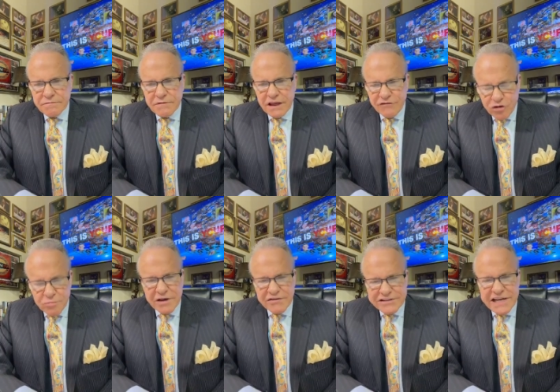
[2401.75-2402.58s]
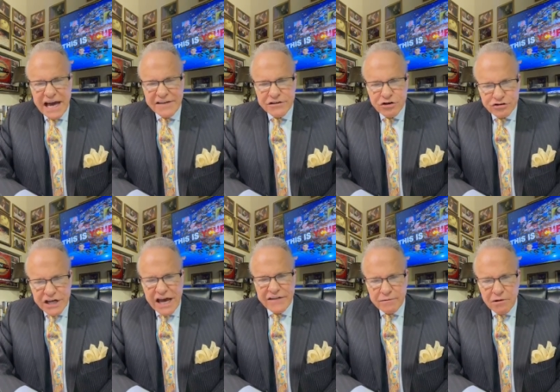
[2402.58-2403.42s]
If you believe in tithing, your
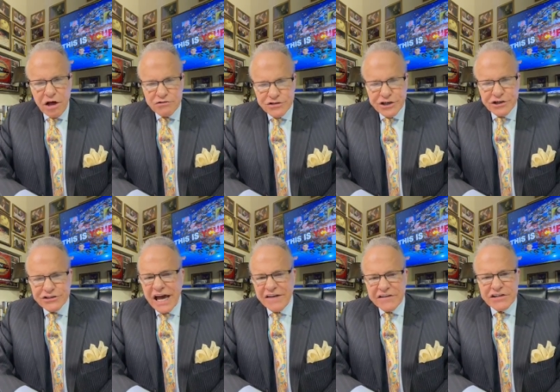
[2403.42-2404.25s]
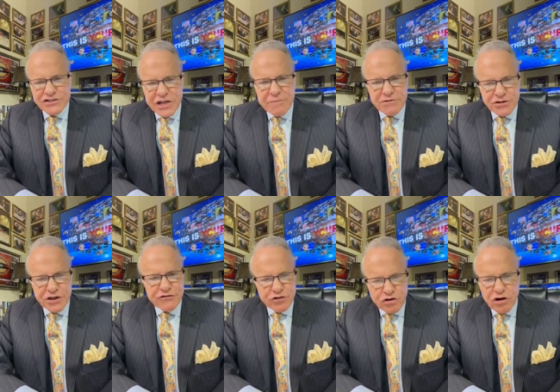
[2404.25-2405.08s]
tithing belongs here. Tithing is 10% of
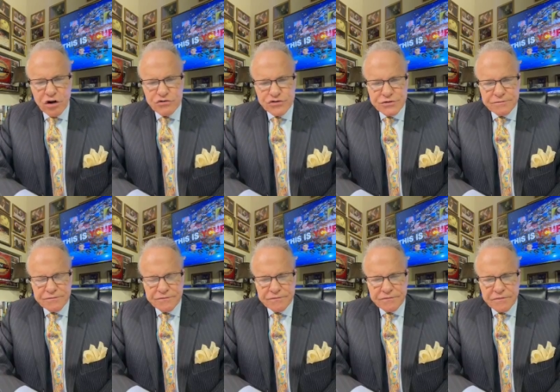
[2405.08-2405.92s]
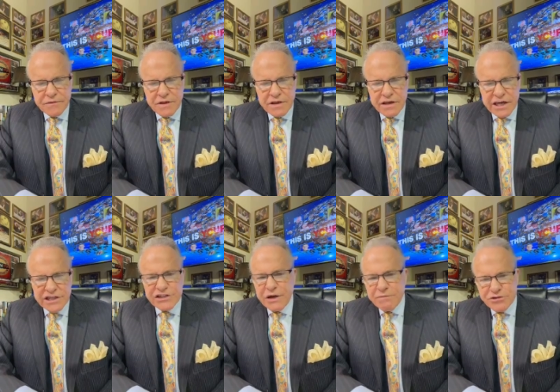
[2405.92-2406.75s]
your gross. It's
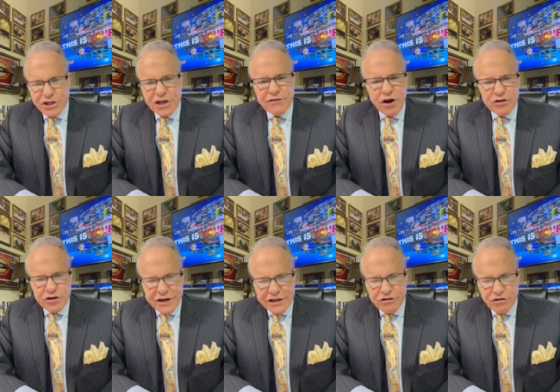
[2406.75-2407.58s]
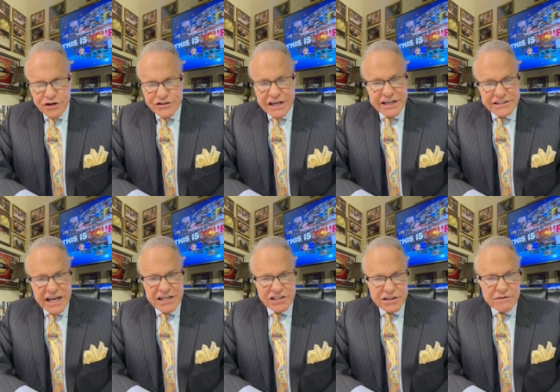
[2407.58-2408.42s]
10% of all your increase, and it's
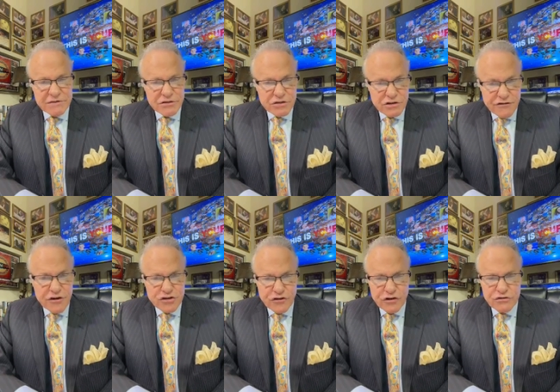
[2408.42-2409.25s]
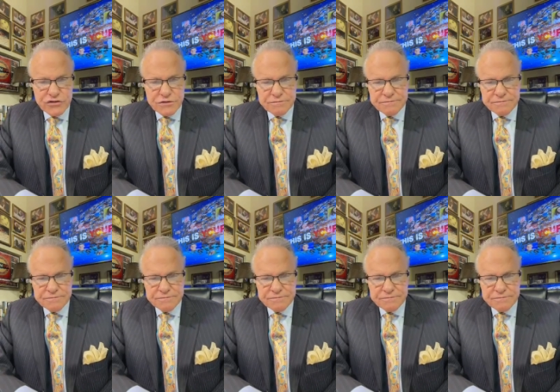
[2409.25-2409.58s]
actually your first fruits.